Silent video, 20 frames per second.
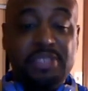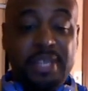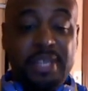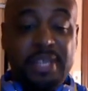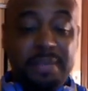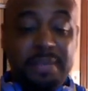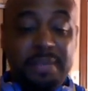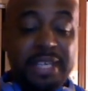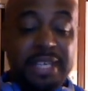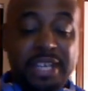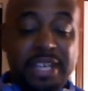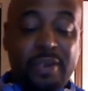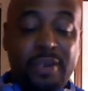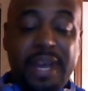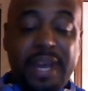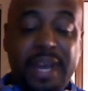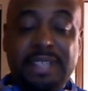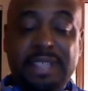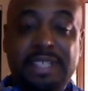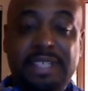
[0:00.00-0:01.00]
I would not.
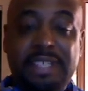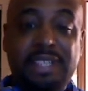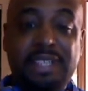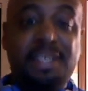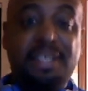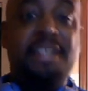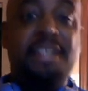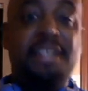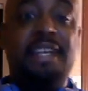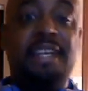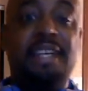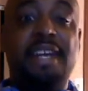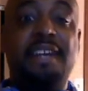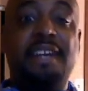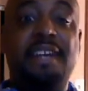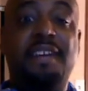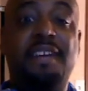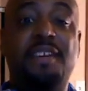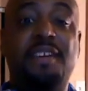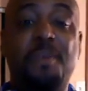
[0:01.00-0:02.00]
Uh, I'll be kind
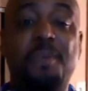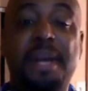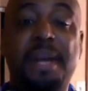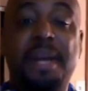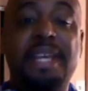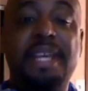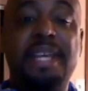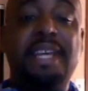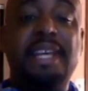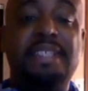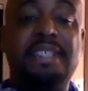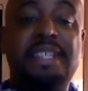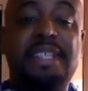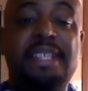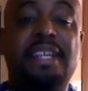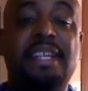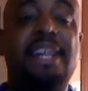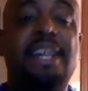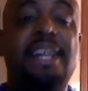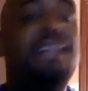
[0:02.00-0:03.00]
of be rooting for the
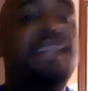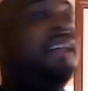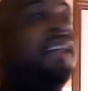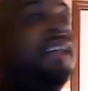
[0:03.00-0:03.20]
Redskins to